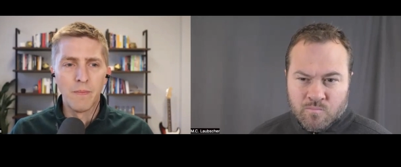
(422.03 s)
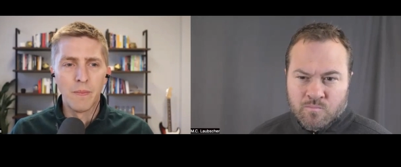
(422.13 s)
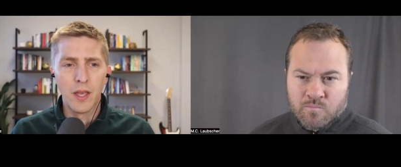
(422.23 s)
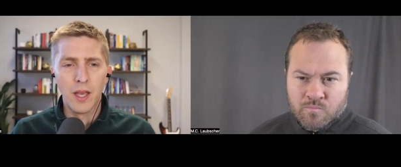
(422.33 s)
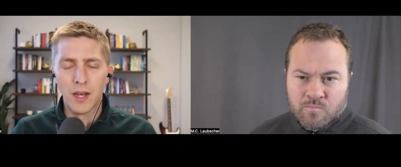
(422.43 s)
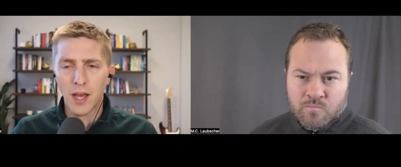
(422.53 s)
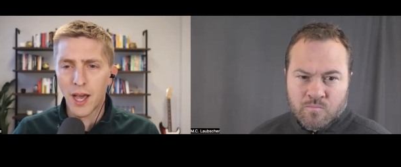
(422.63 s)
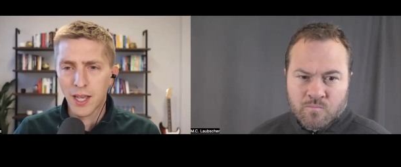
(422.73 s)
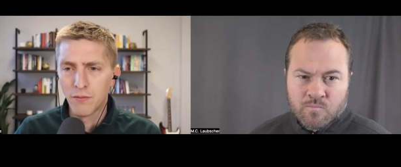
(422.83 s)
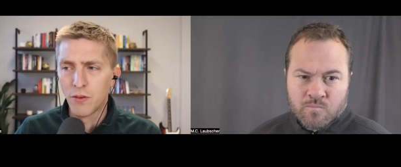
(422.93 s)
Speaker 1: and
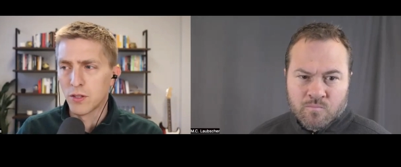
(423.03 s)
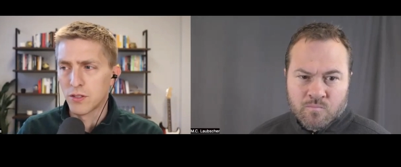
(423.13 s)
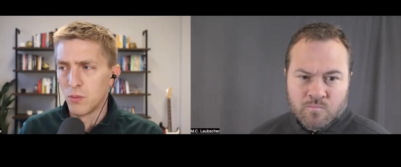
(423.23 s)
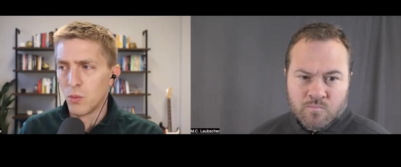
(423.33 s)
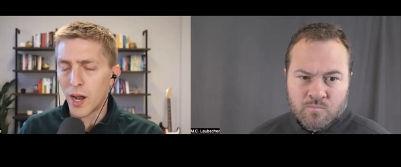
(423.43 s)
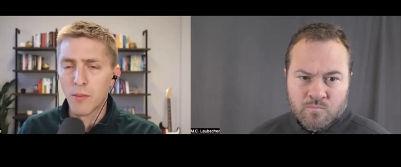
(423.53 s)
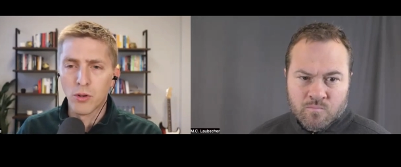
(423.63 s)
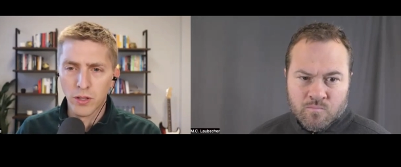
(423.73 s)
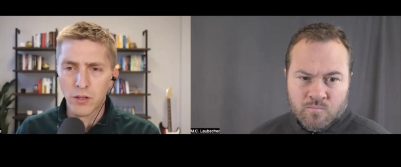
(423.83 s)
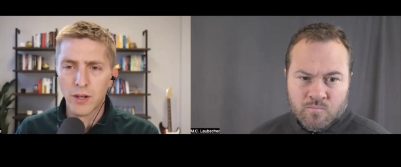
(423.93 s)
I can focus on what I'm
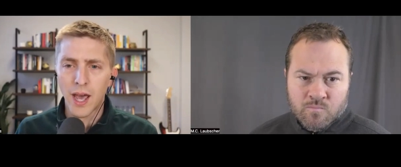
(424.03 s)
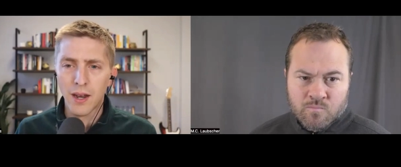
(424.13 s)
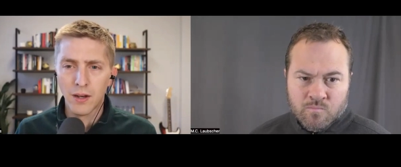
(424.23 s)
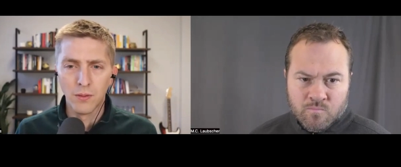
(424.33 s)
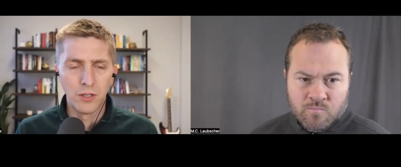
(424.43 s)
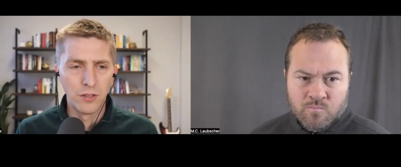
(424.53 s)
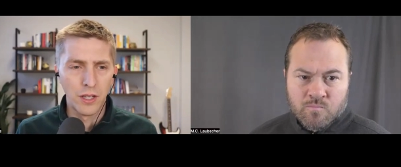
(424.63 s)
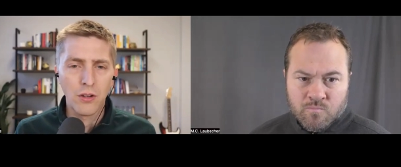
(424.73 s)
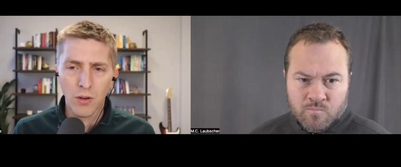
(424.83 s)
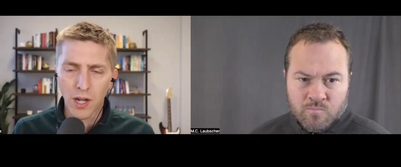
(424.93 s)
really good at, which is
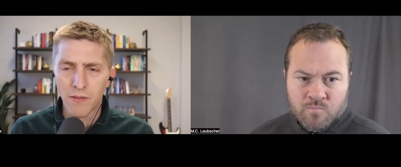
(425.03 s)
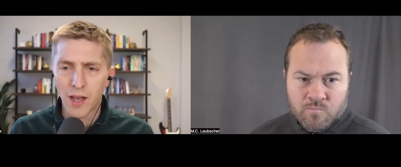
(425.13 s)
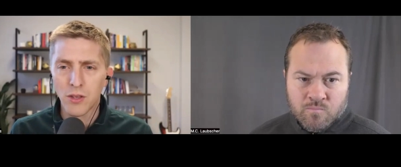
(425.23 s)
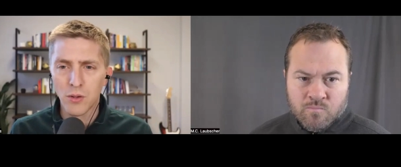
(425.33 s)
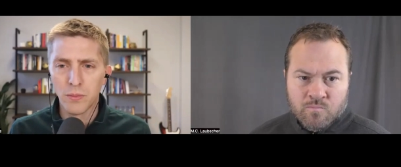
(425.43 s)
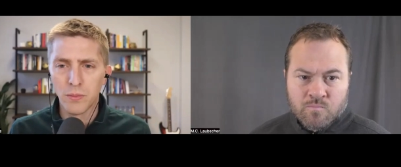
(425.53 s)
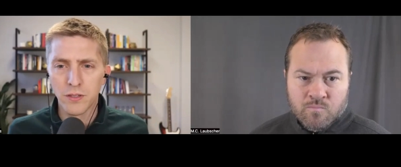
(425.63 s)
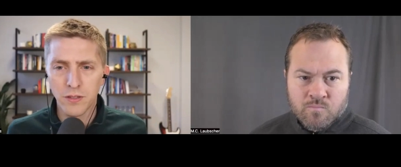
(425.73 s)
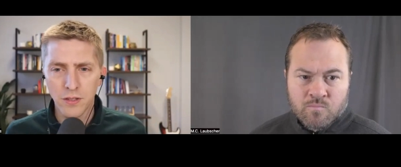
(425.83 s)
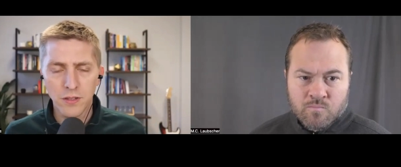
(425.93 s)
like creating value in
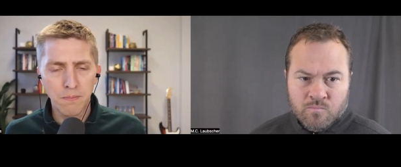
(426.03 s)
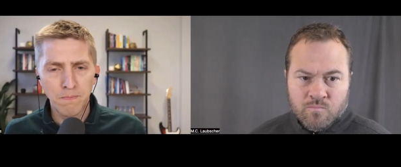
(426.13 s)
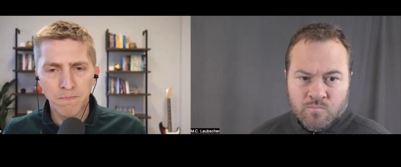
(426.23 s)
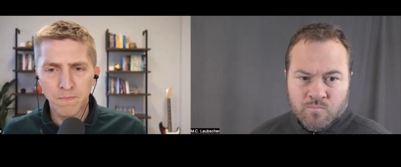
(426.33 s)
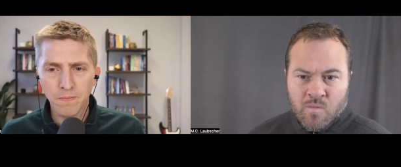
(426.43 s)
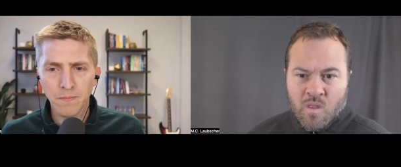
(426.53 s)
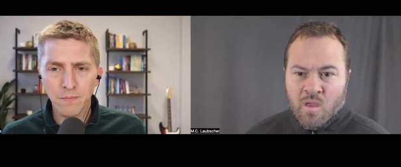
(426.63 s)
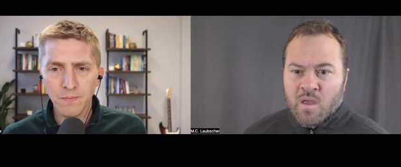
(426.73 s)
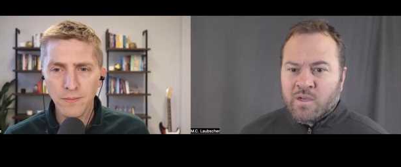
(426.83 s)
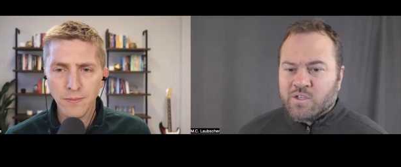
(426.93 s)
businesses.
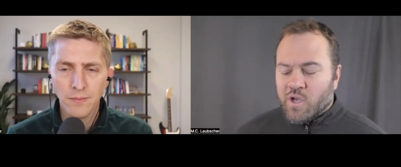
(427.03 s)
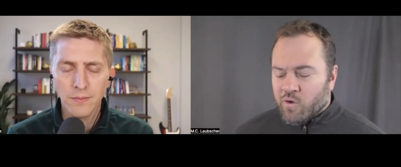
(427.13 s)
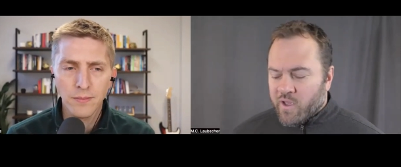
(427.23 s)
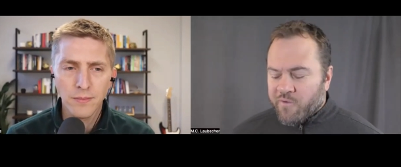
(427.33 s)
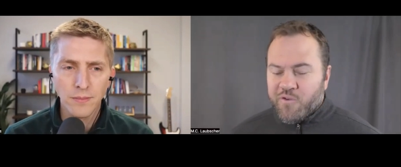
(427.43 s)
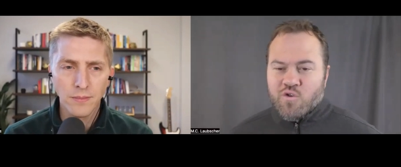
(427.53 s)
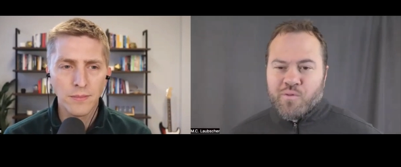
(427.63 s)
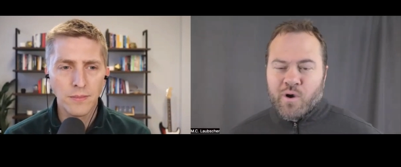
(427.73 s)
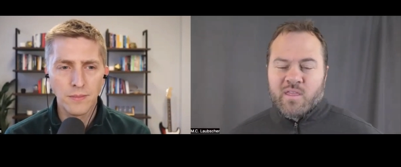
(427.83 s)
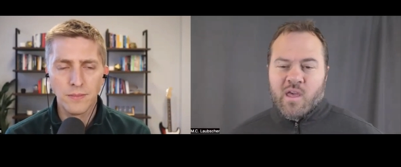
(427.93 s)
Speaker 2: So if you
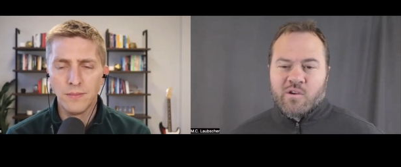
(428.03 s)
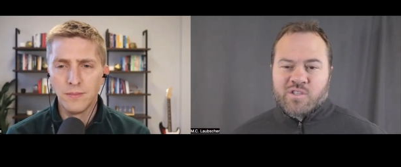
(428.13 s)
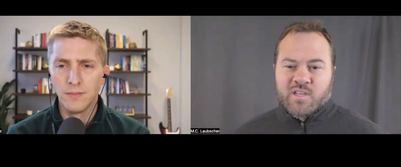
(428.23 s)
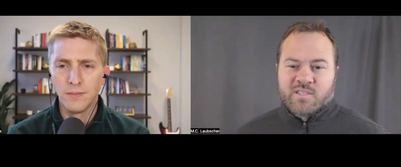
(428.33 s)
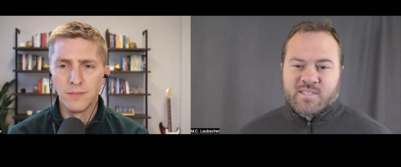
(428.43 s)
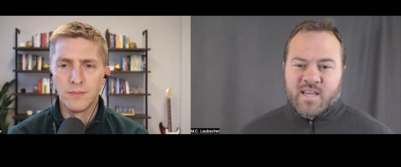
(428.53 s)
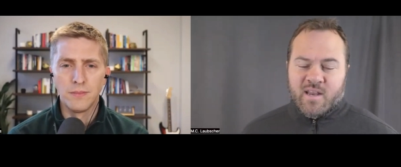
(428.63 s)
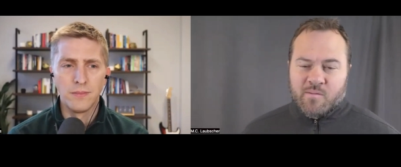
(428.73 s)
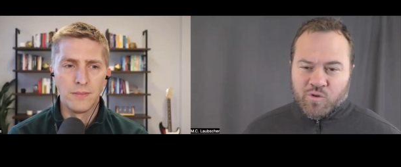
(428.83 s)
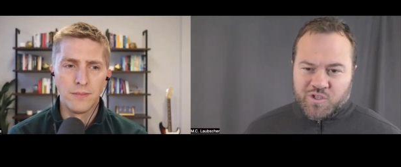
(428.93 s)
bring those into
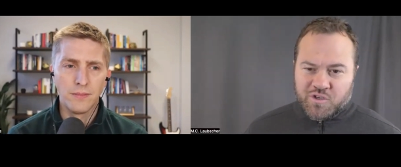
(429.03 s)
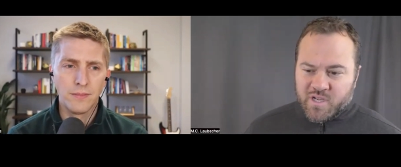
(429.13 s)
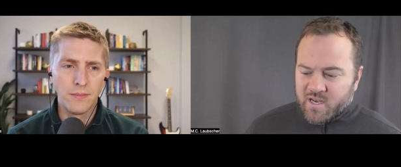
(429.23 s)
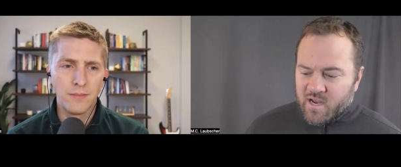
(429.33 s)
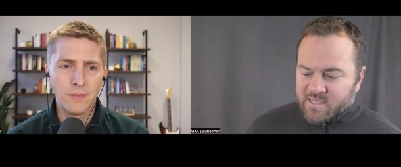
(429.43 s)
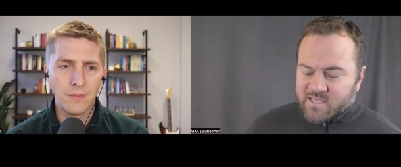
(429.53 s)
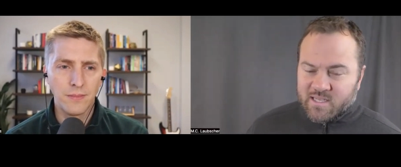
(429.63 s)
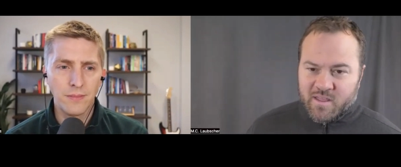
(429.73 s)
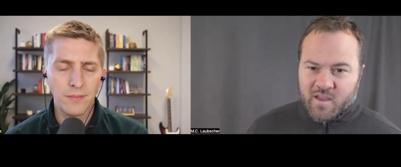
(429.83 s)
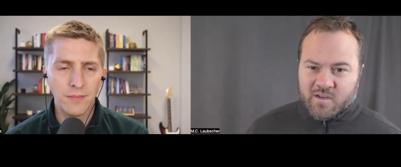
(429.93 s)
tandem, which you did
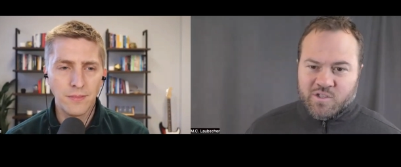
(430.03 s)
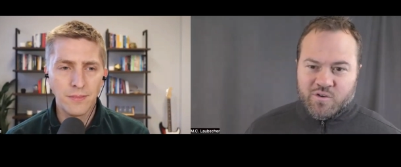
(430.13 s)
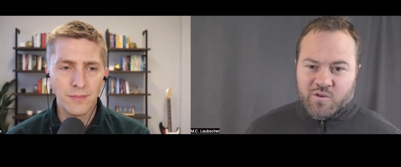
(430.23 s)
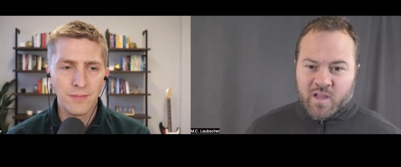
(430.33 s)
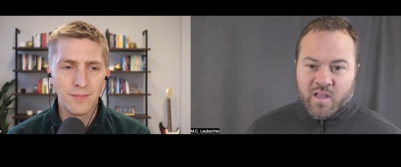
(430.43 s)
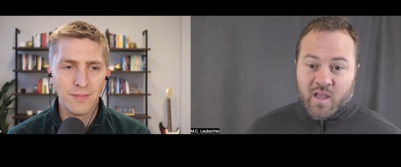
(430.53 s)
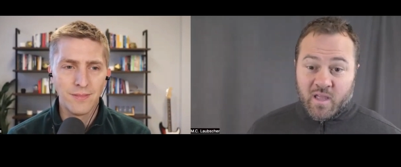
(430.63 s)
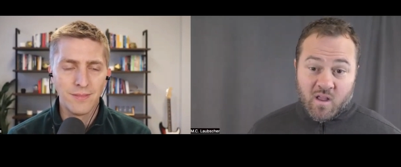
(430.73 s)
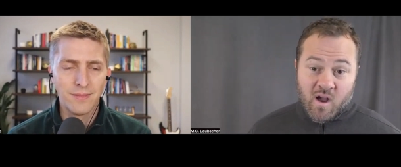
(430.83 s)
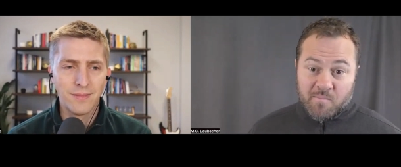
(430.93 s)
nicely there too, in,
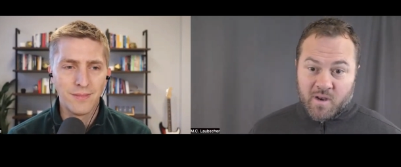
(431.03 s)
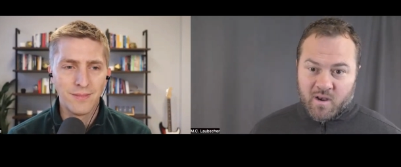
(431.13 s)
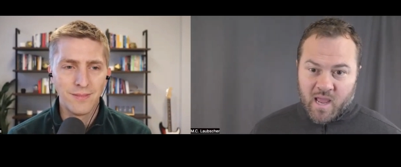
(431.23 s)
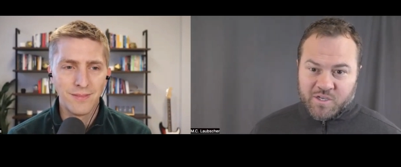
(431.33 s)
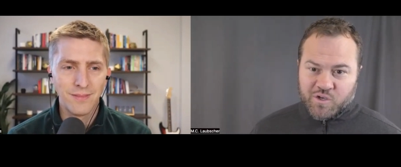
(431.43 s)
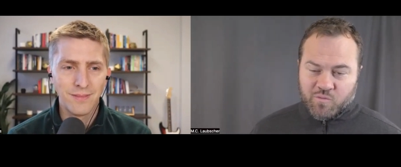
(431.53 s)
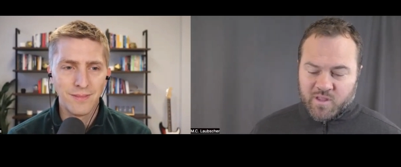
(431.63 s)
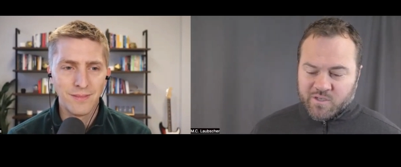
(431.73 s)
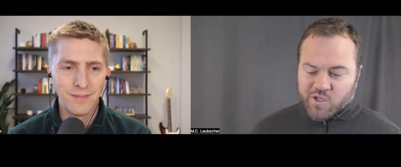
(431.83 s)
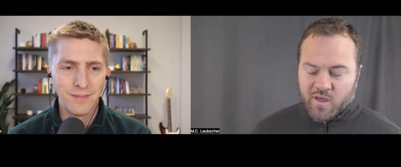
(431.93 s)
in combination
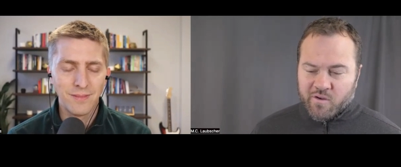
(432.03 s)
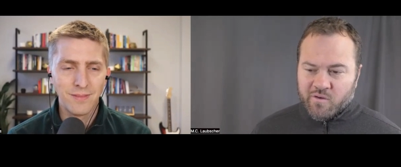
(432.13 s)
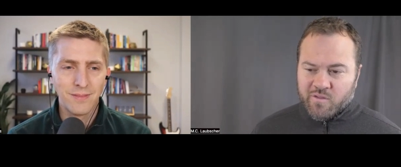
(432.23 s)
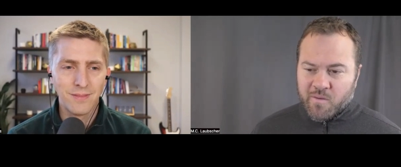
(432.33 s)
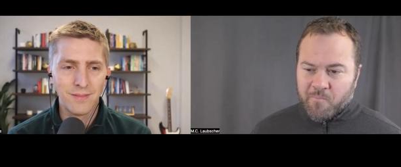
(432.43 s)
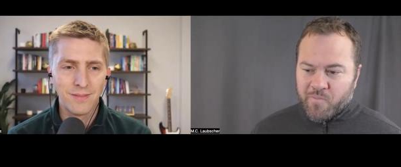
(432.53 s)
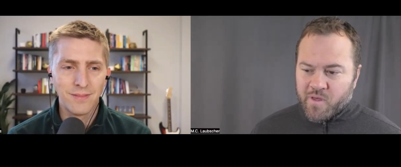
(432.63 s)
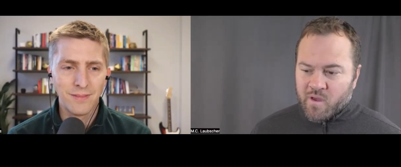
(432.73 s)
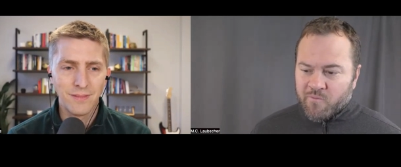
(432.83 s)
with each other, the the